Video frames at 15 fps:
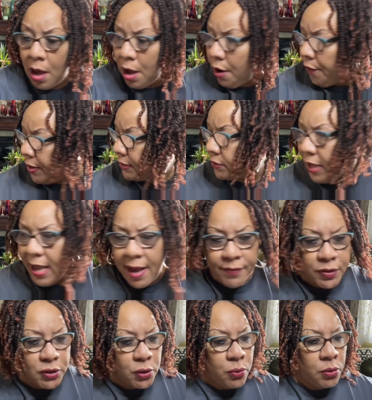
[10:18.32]
All right, so I
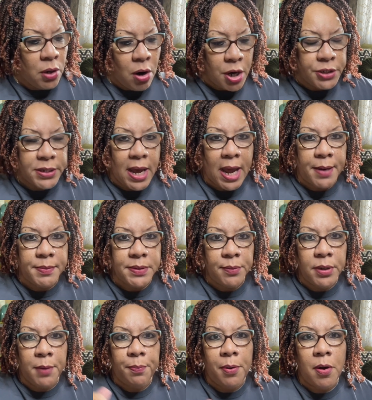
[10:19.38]
have two large items. I'm
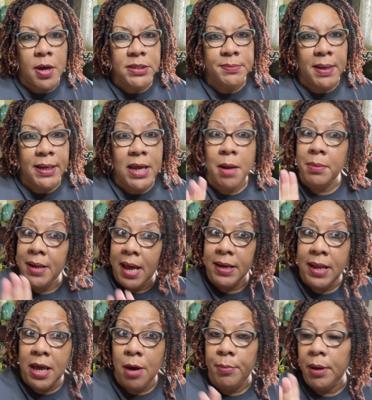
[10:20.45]
going to pause my camera, not
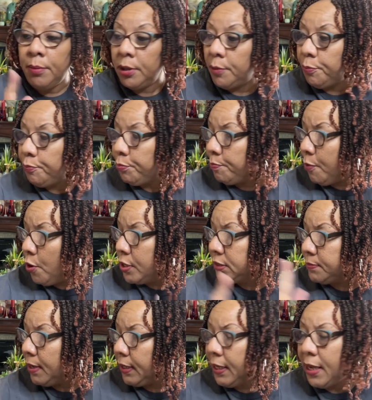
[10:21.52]
now, but I'm going to
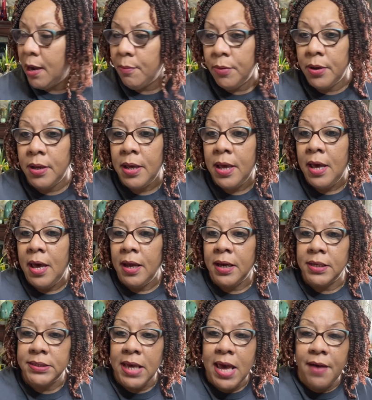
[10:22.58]
pause my camera
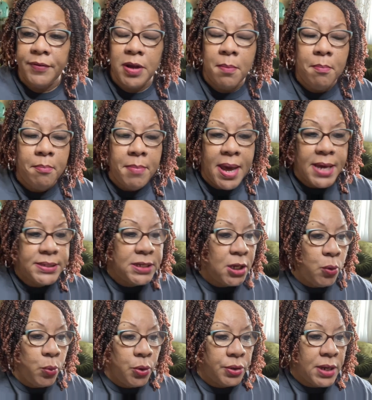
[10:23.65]
because I have an amazing
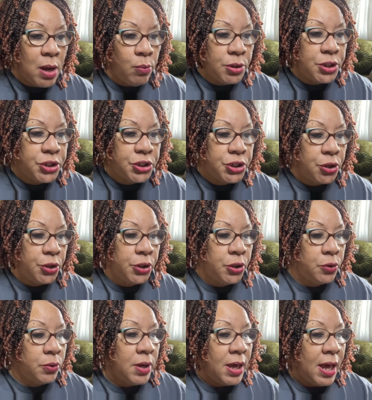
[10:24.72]
quilt I want to show
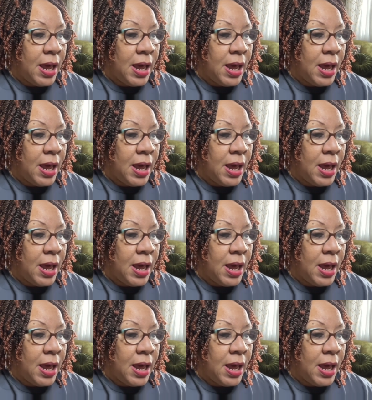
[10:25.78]
you,